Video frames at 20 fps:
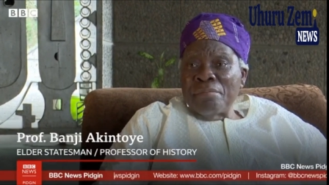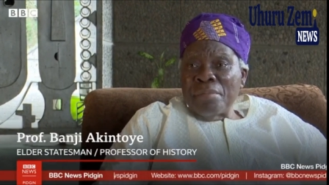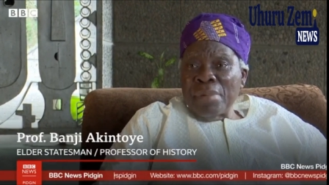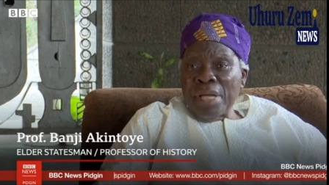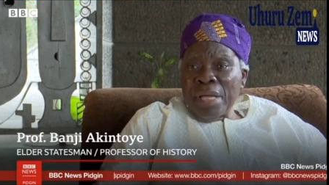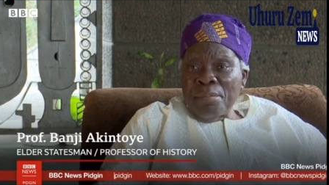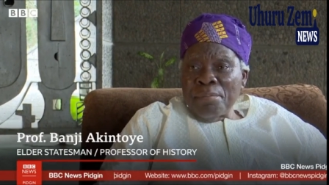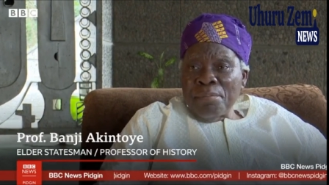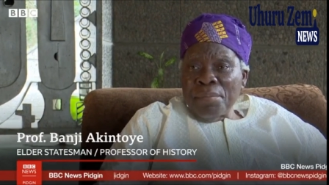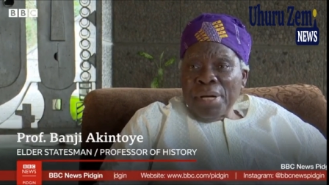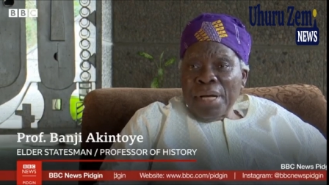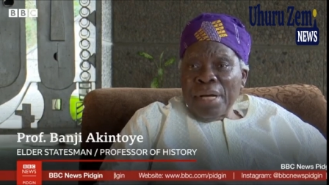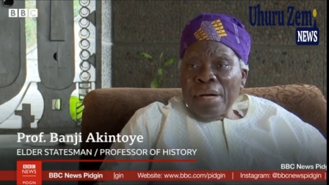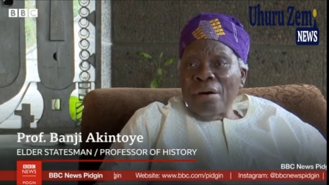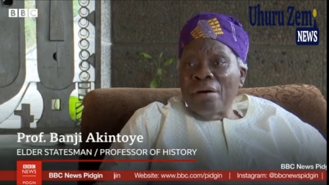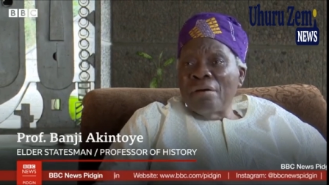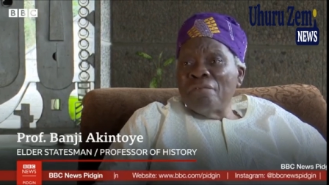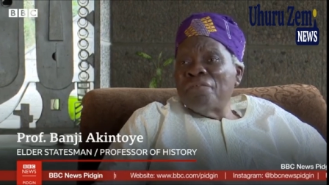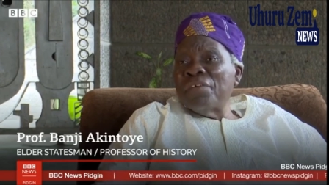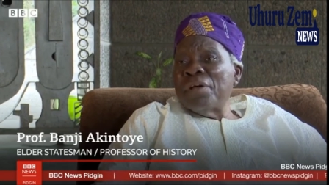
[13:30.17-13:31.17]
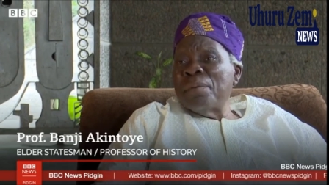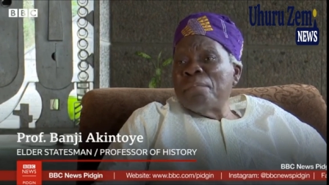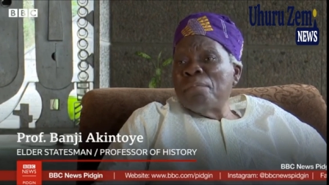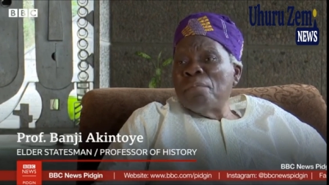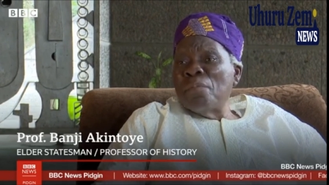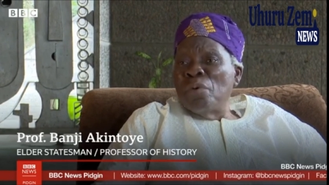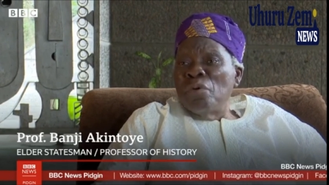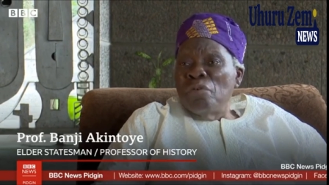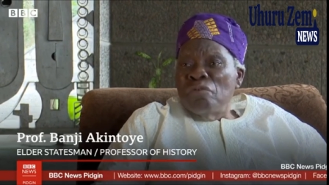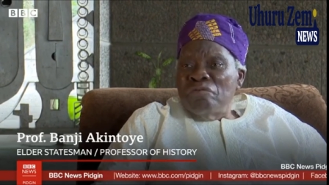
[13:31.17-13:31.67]
member of a
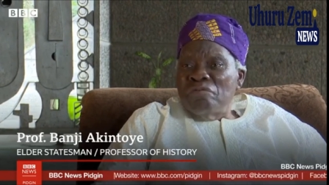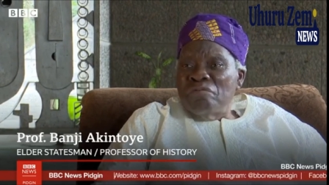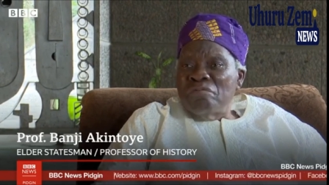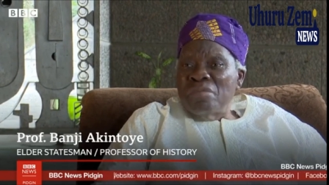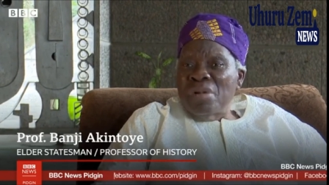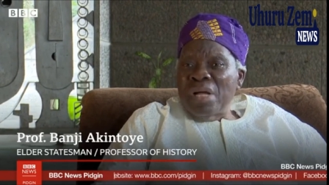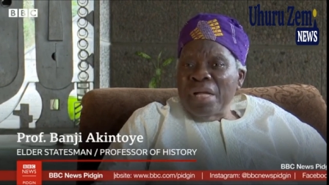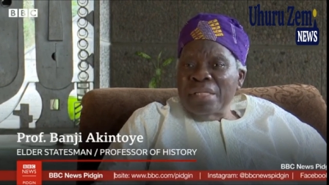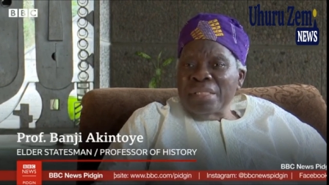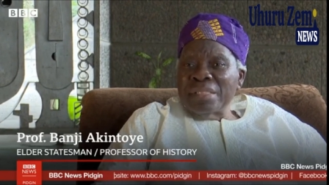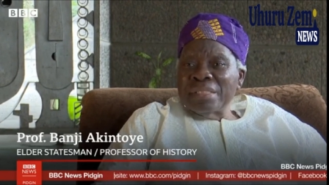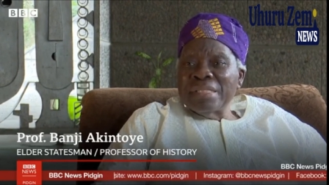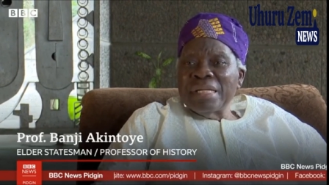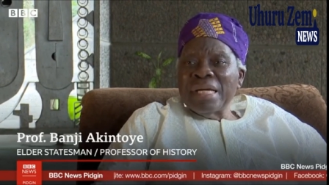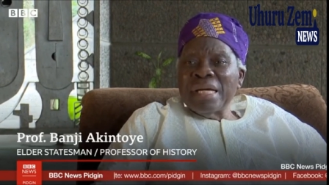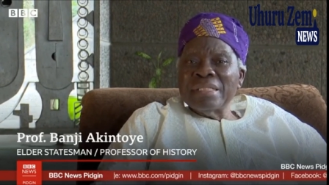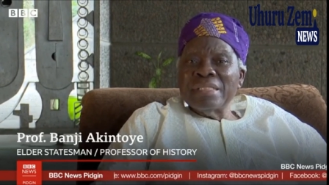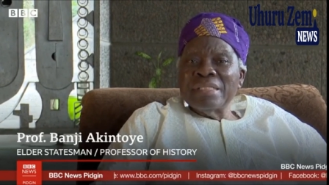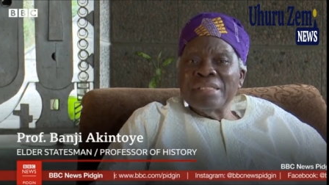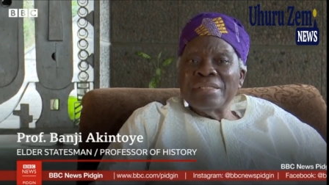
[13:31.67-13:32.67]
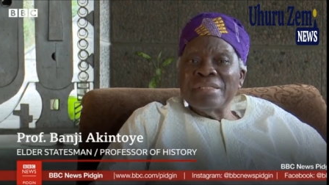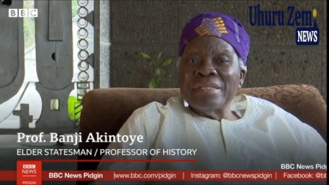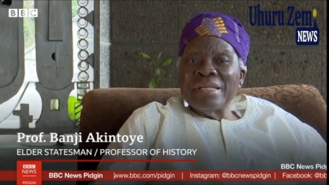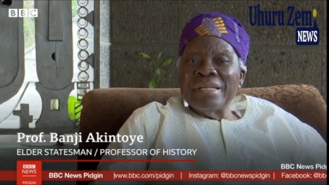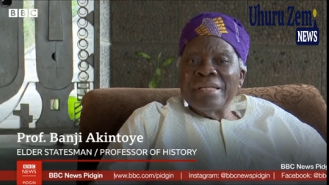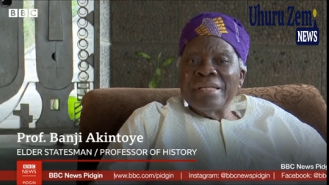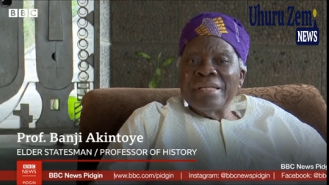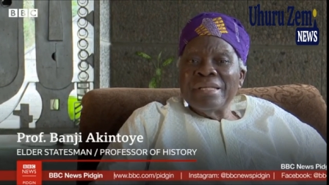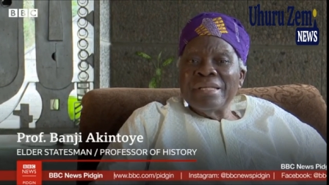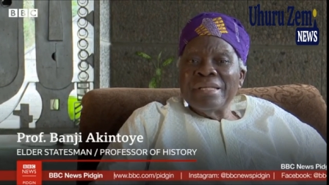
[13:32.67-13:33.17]
movement that is
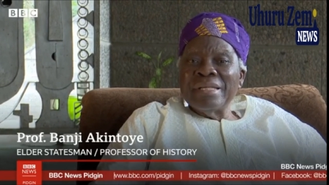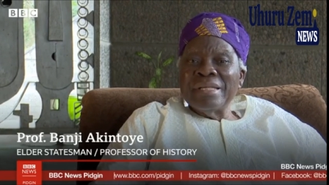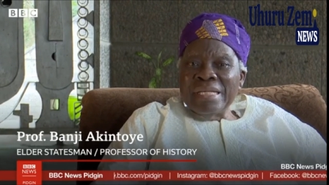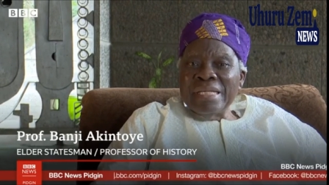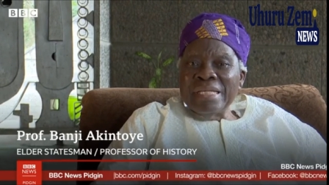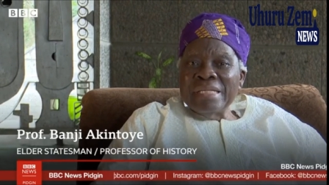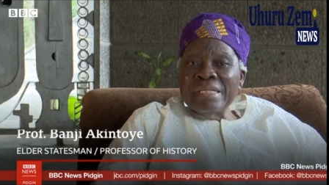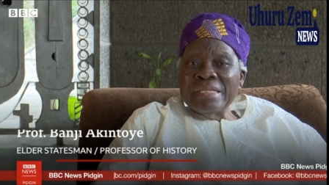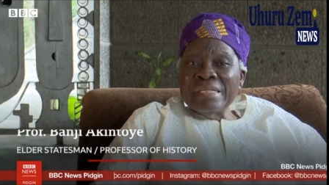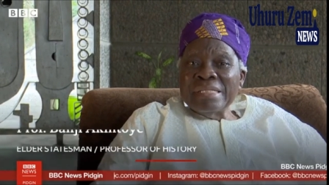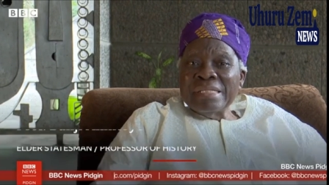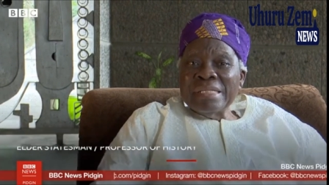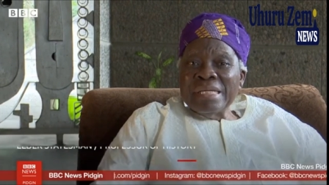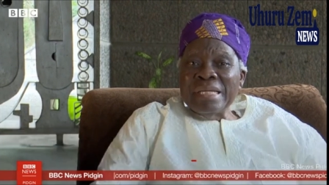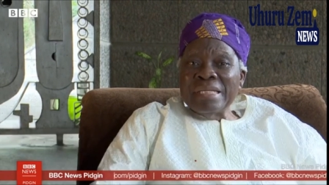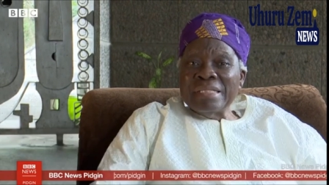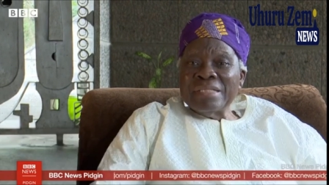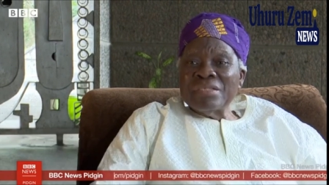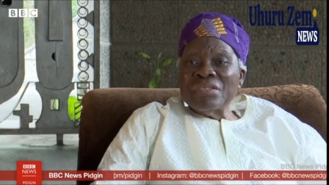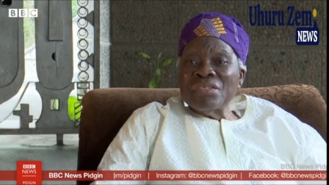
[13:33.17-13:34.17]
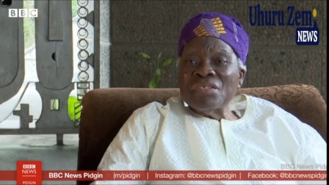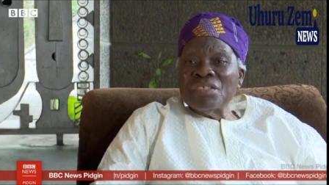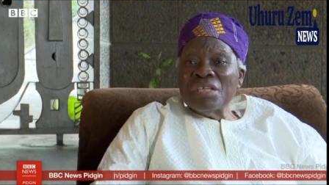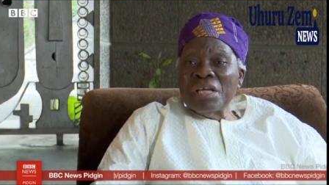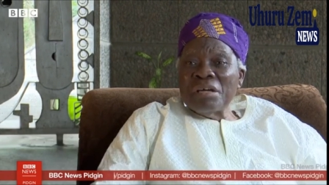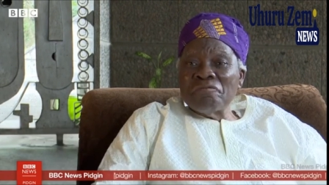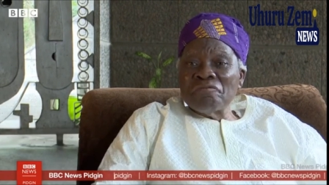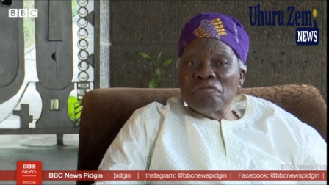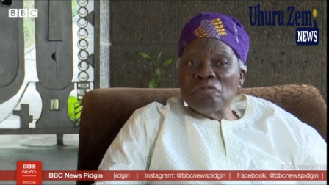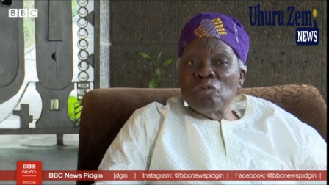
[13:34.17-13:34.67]
leading
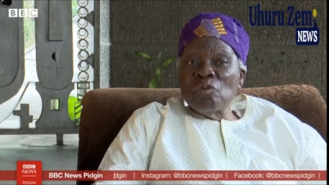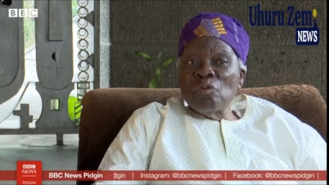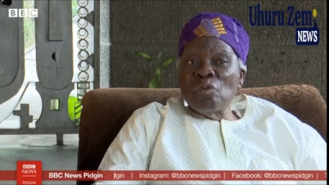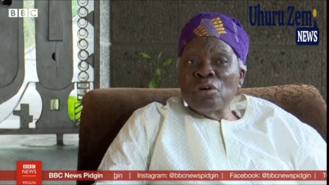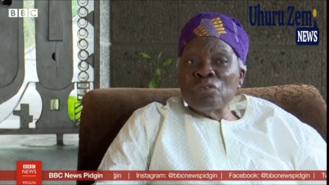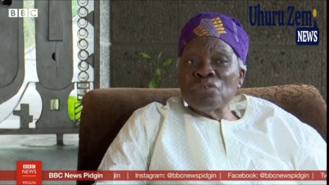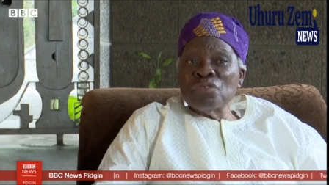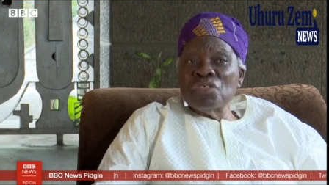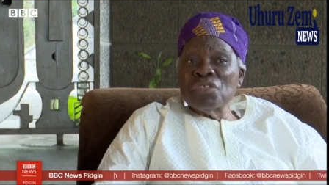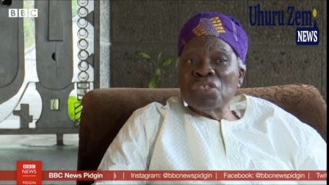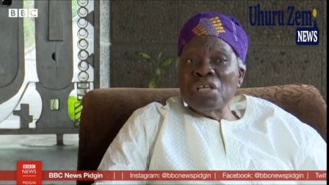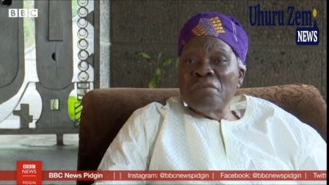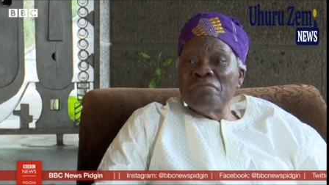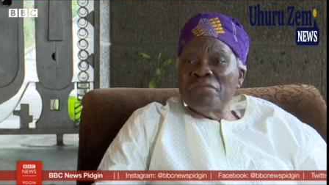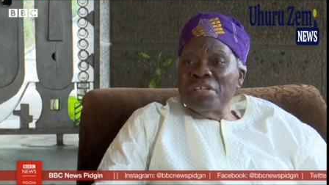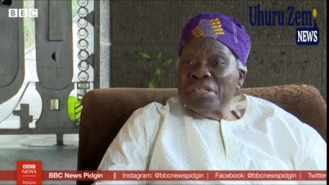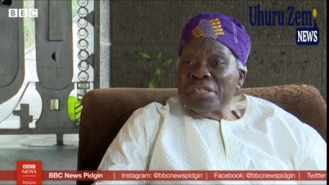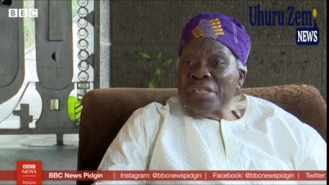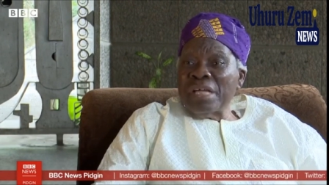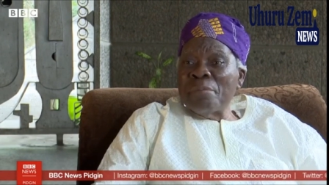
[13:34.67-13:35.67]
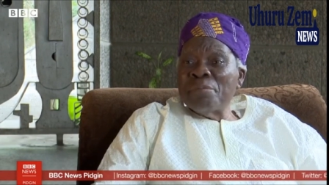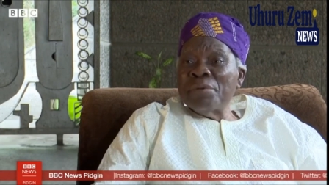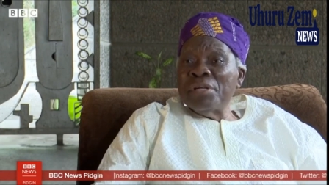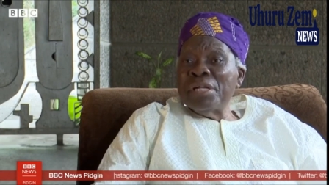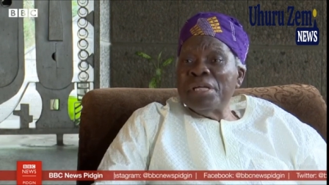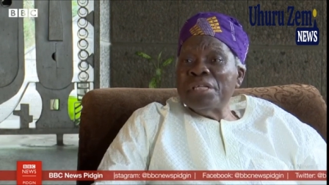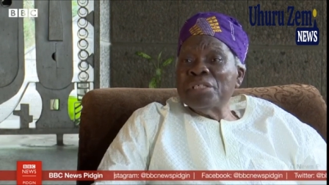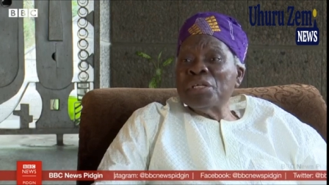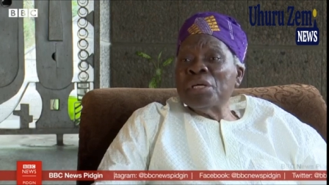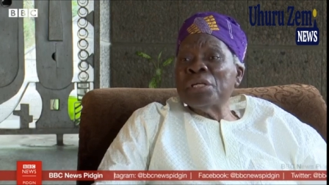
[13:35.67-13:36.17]
itself towards
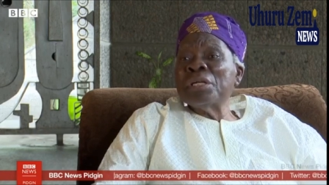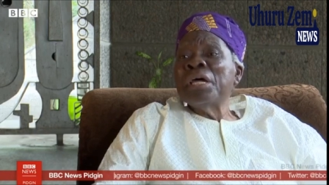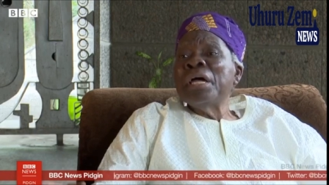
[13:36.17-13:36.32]
self-determination